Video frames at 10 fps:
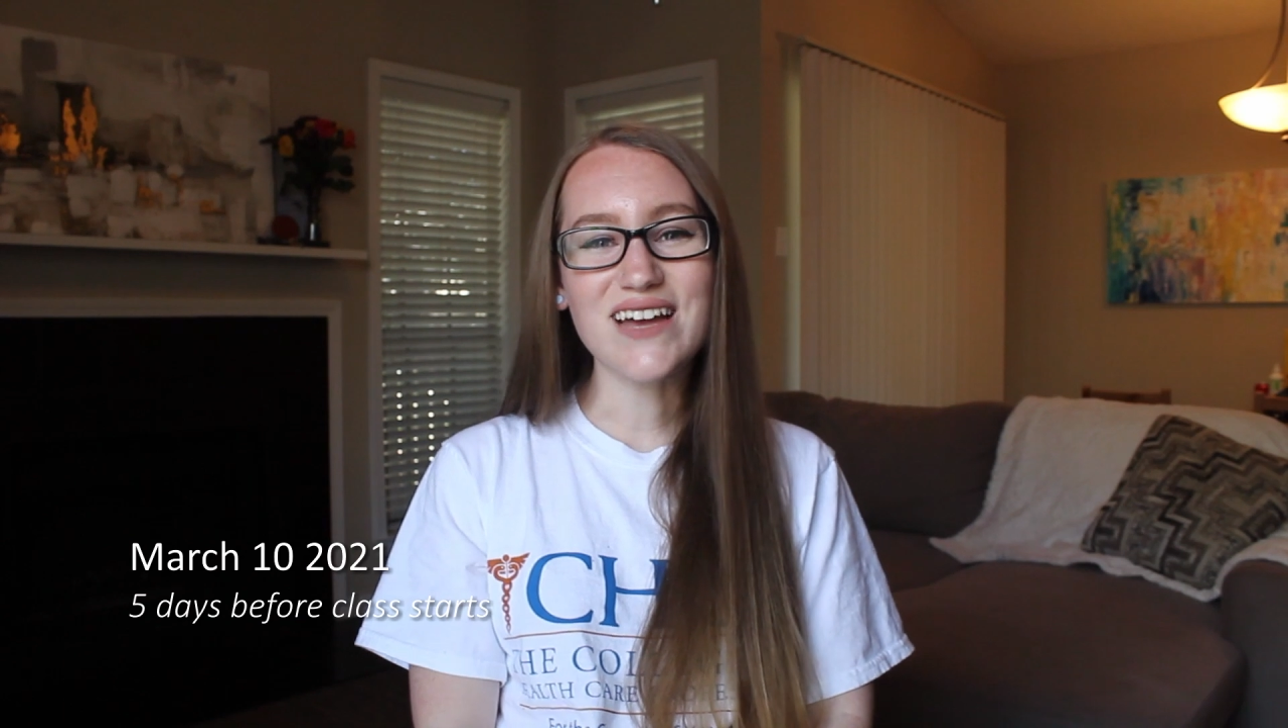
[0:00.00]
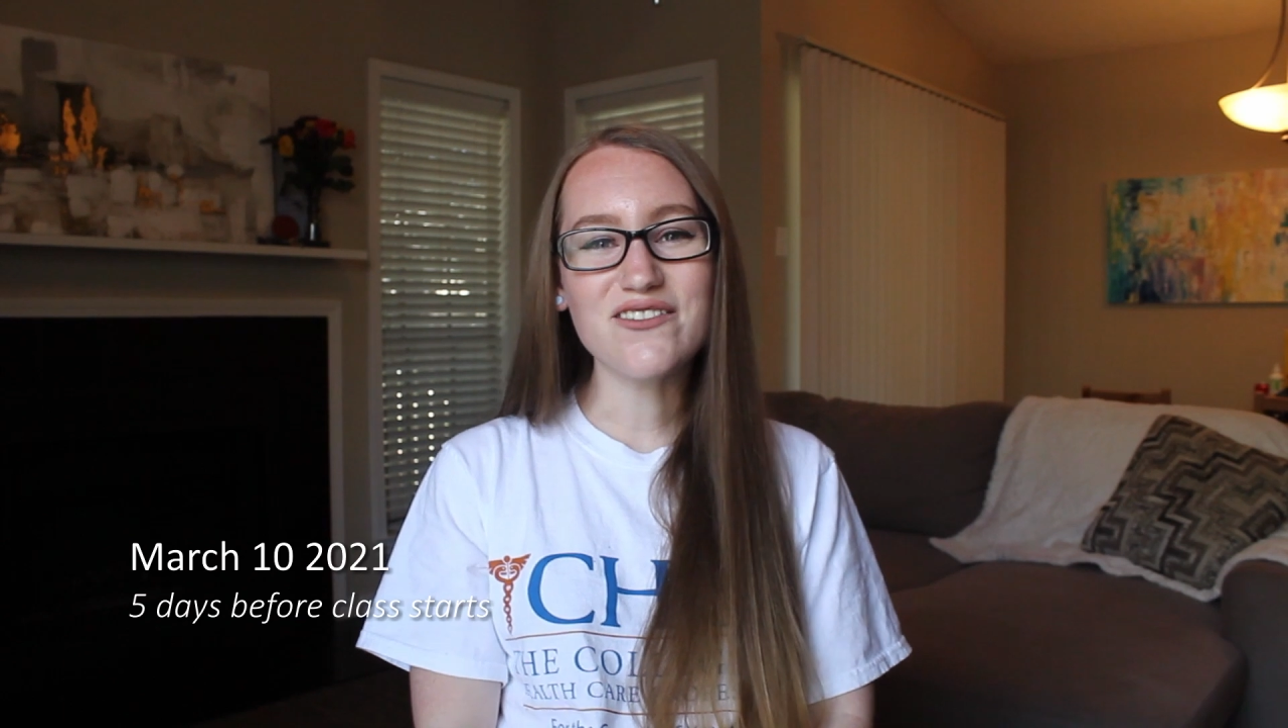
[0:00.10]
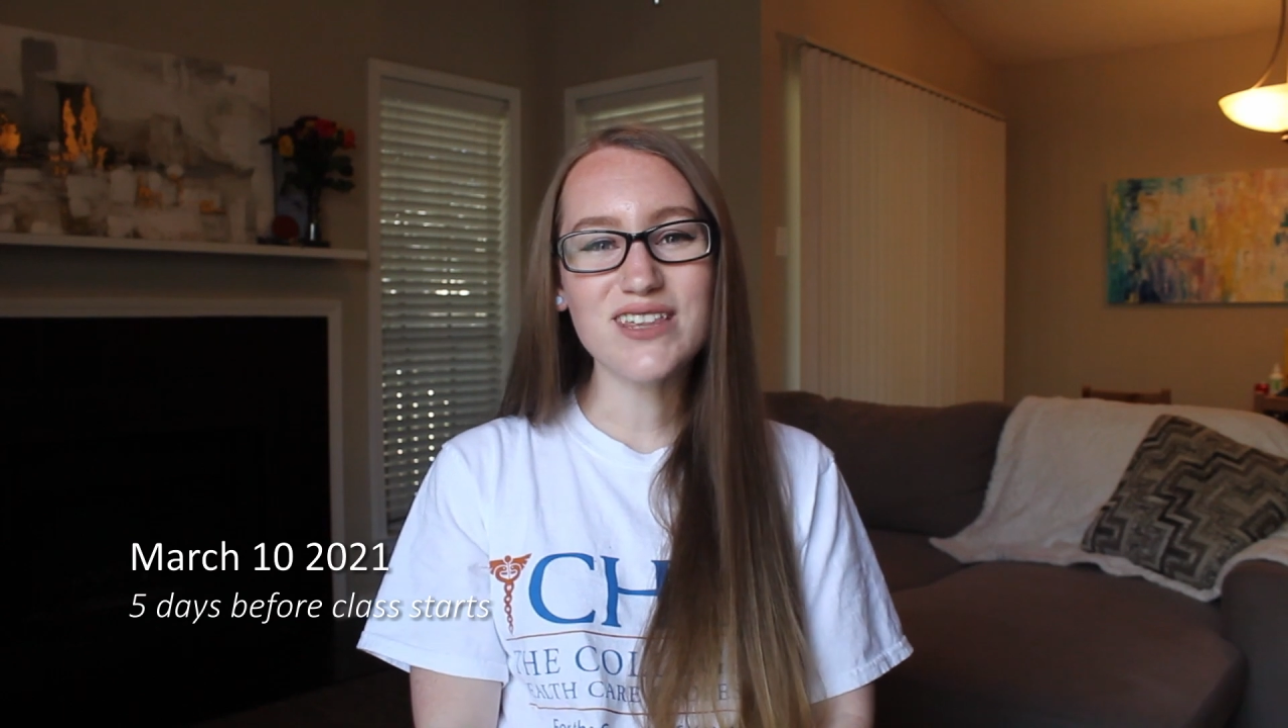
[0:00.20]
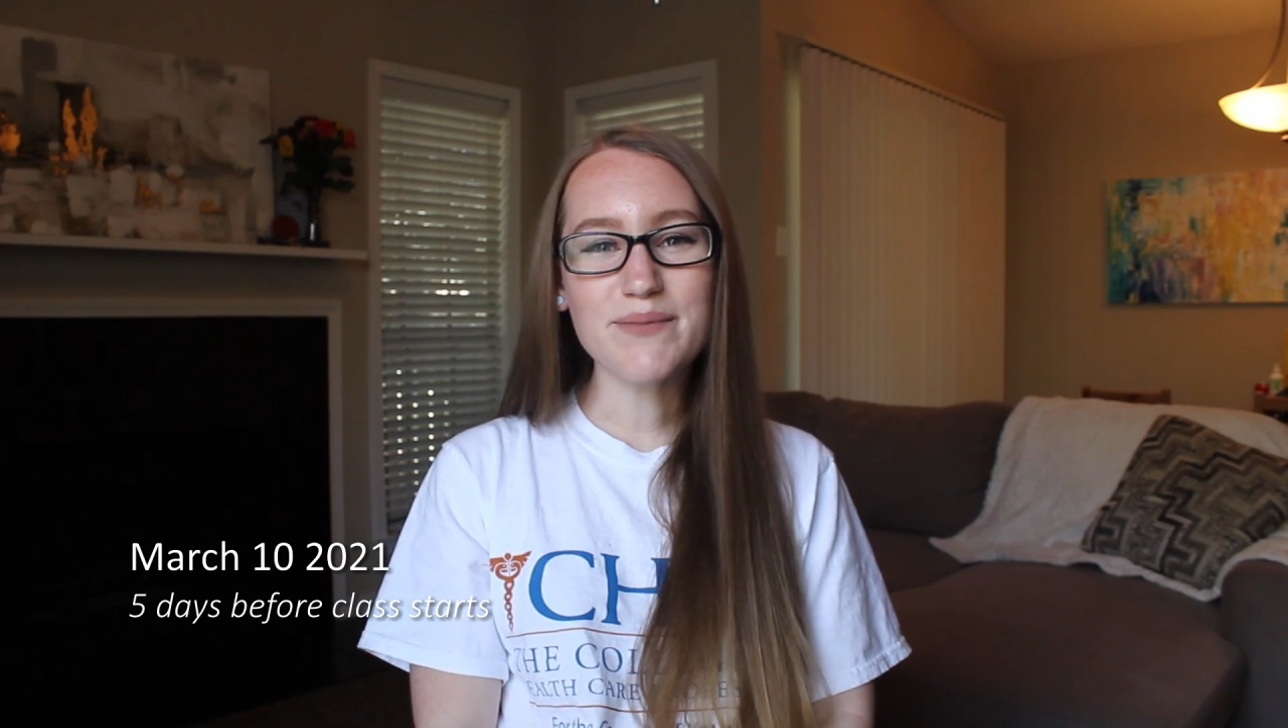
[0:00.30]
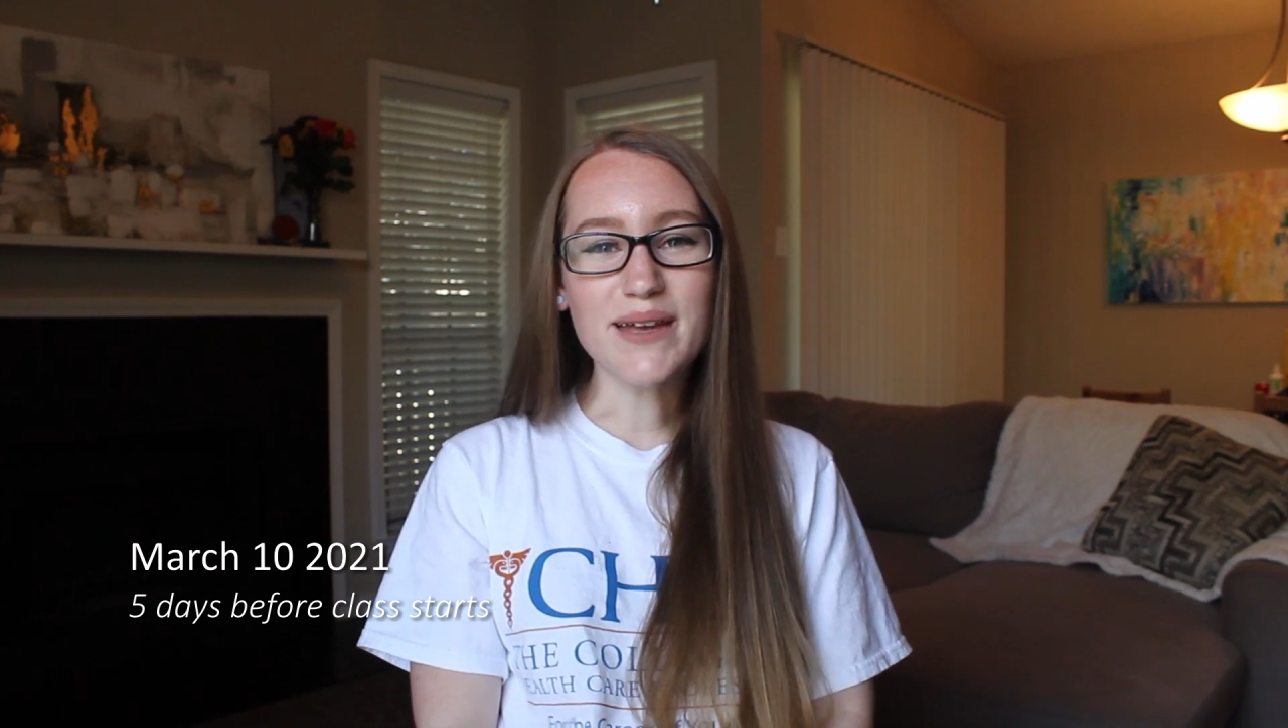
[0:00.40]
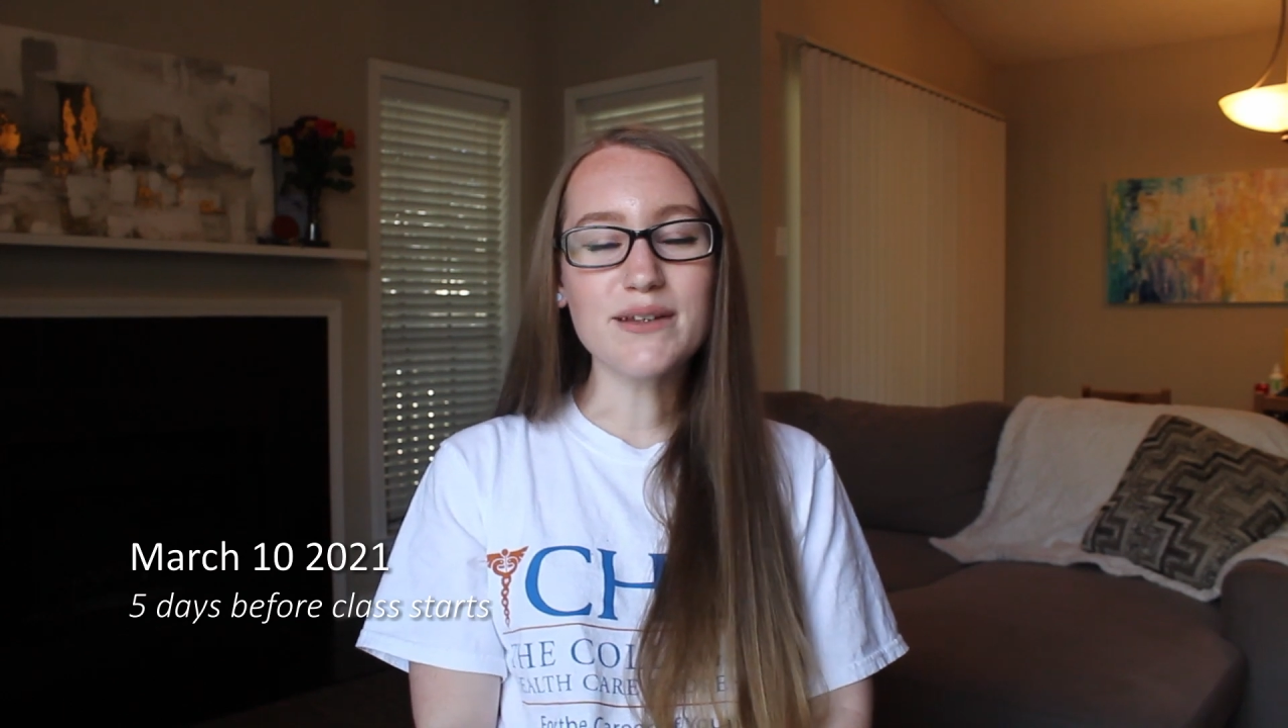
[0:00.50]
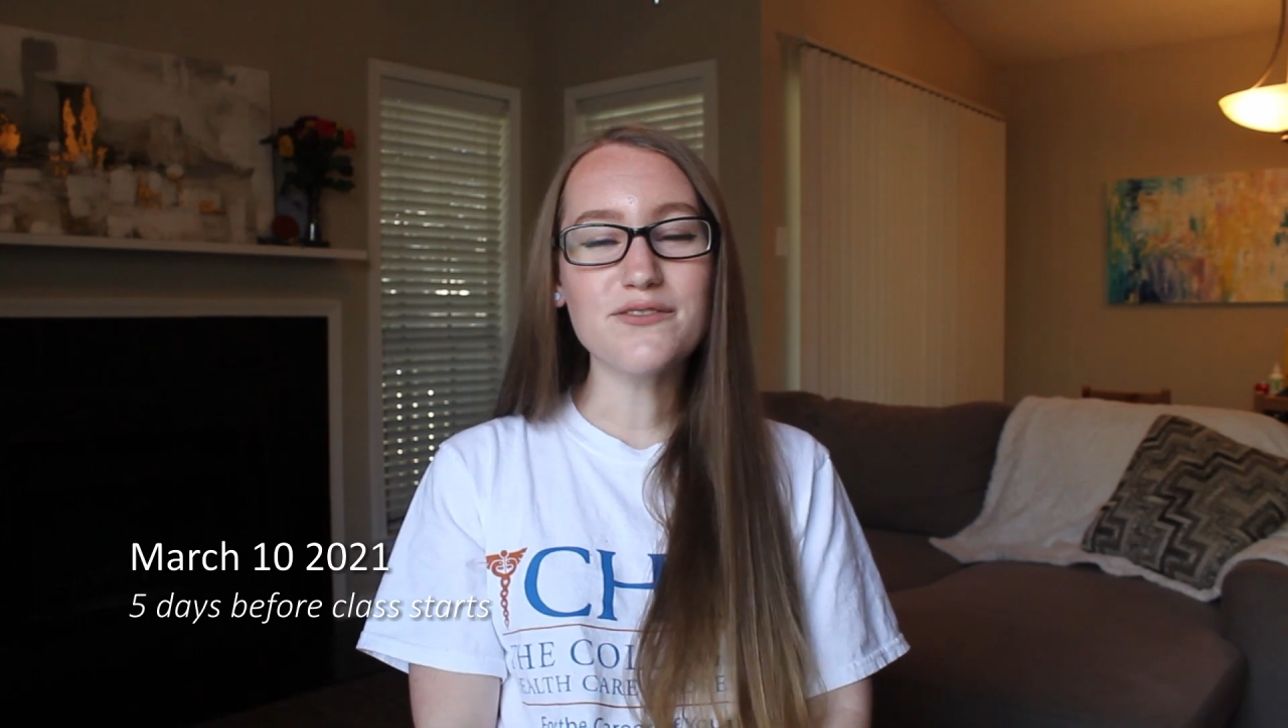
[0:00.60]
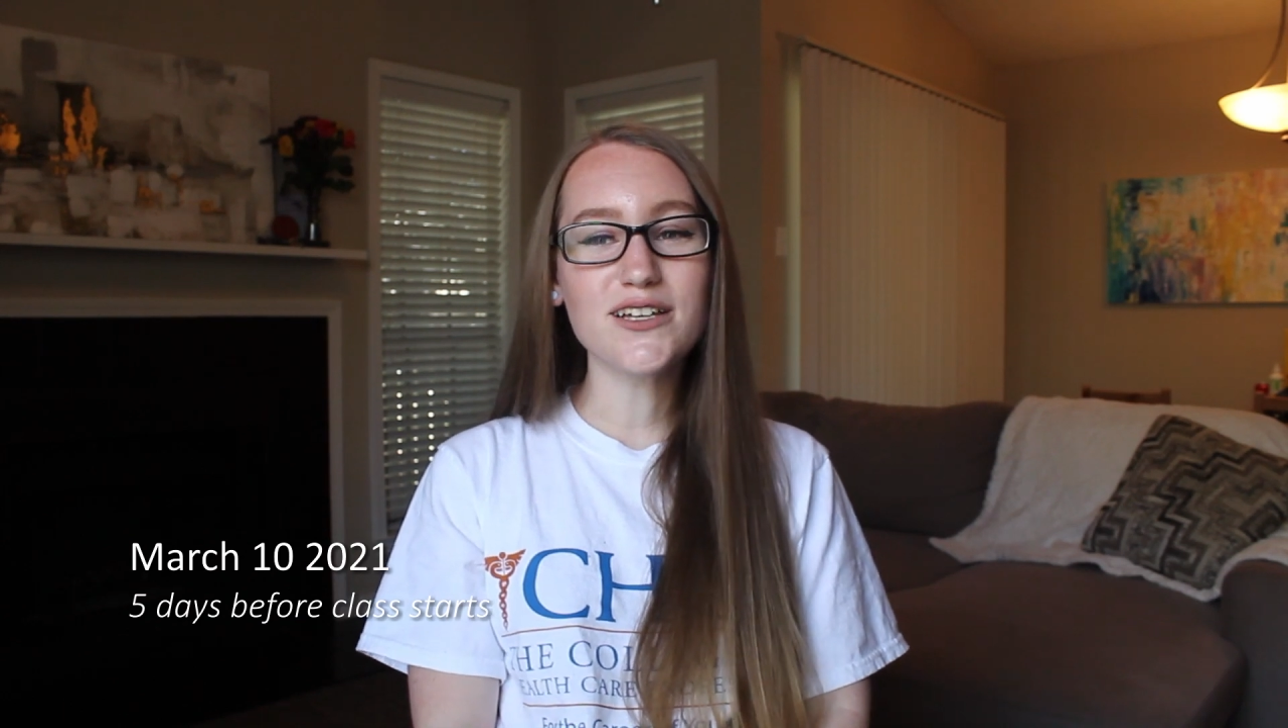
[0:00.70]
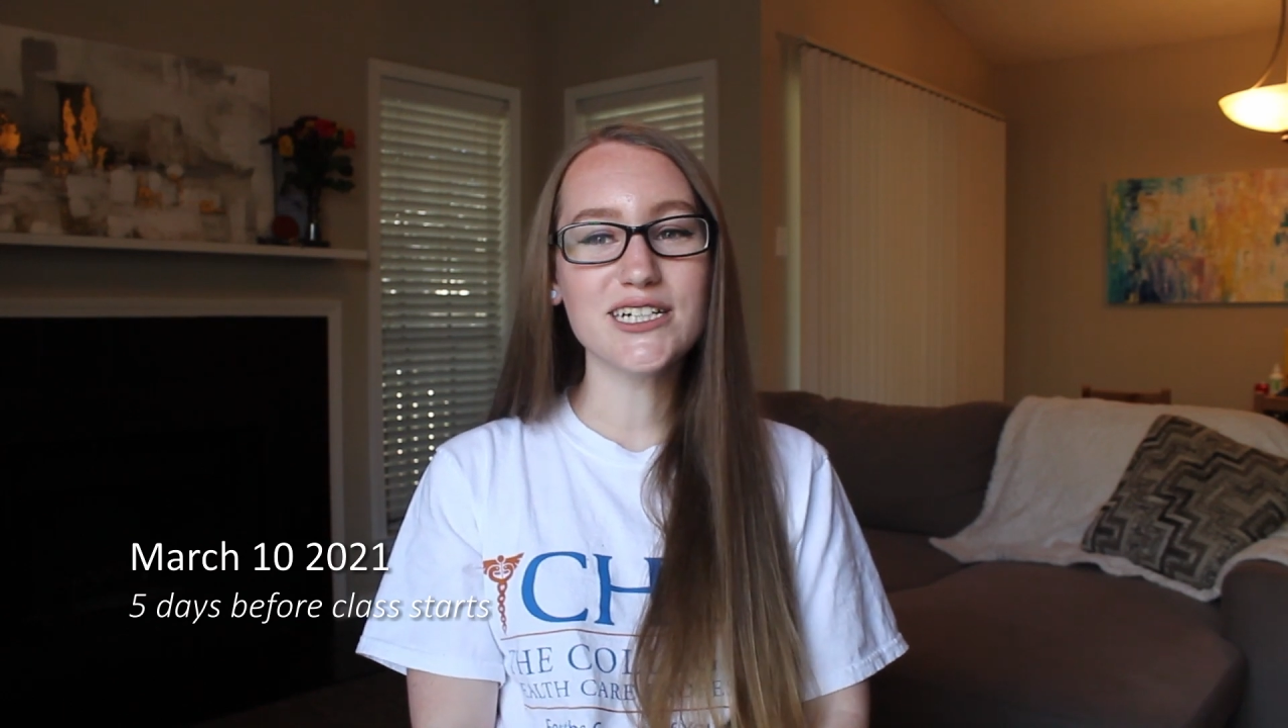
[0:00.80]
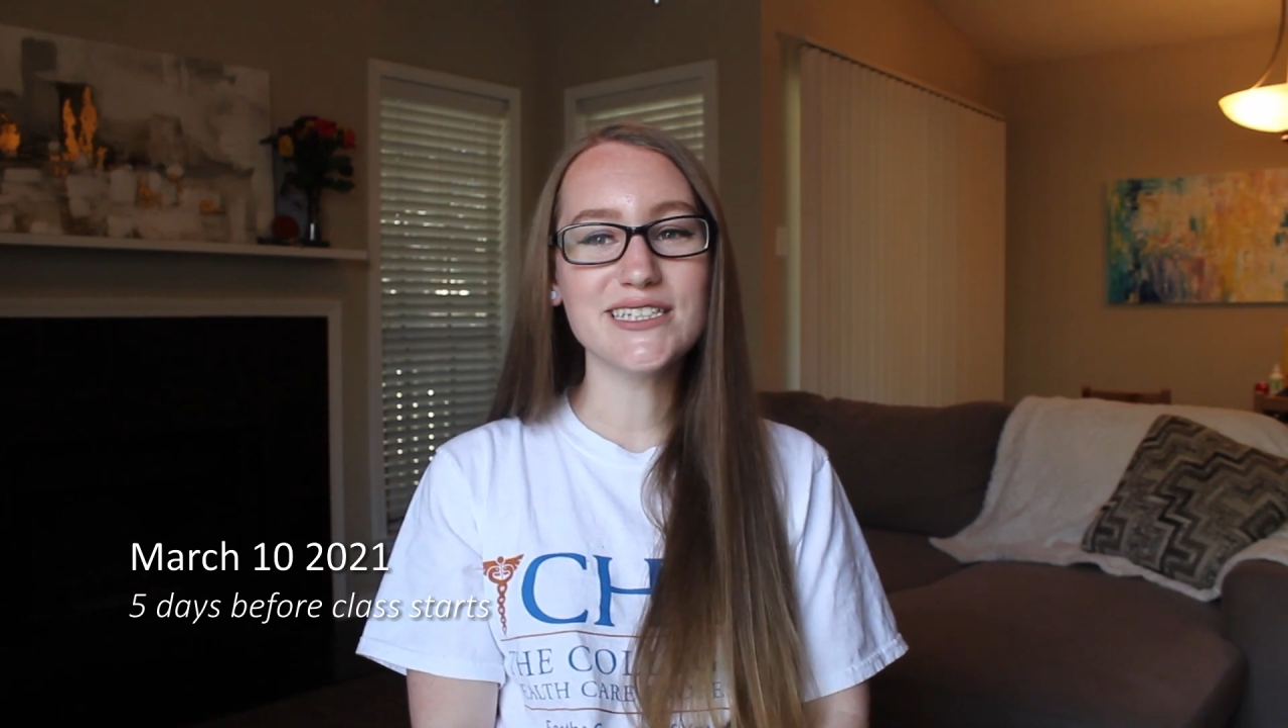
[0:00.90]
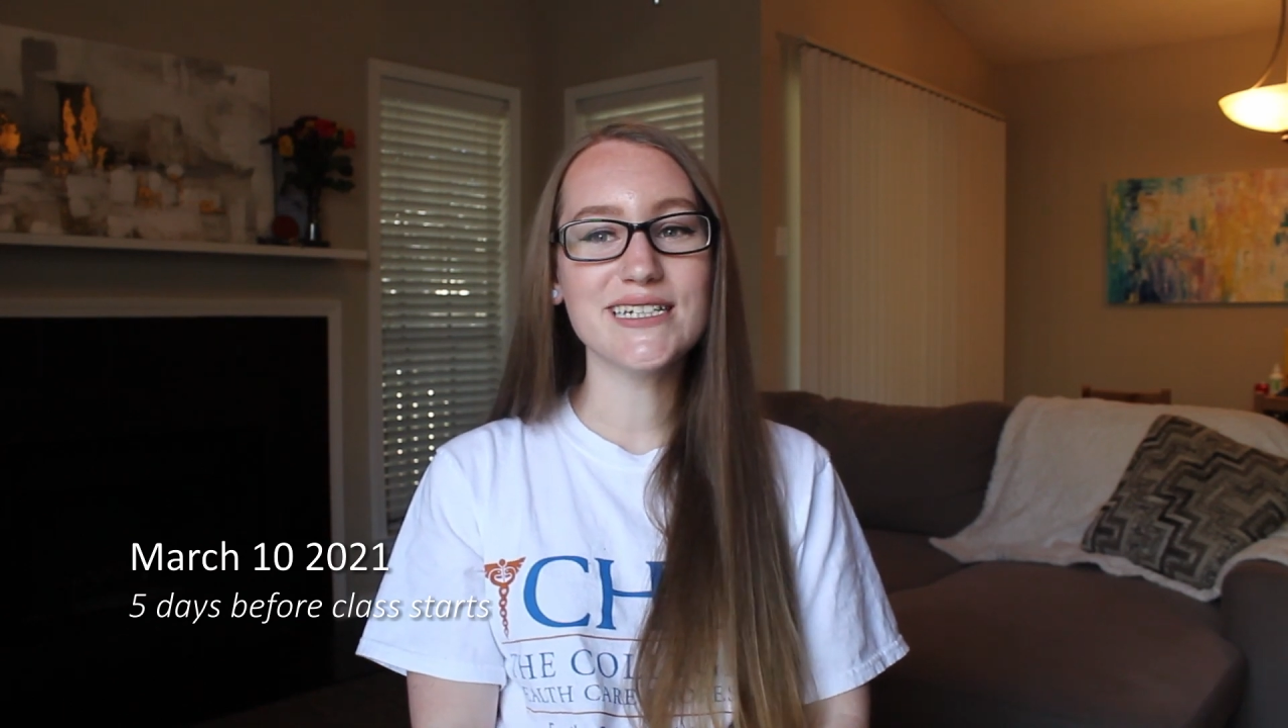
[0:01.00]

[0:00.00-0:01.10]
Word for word: that really made me feel good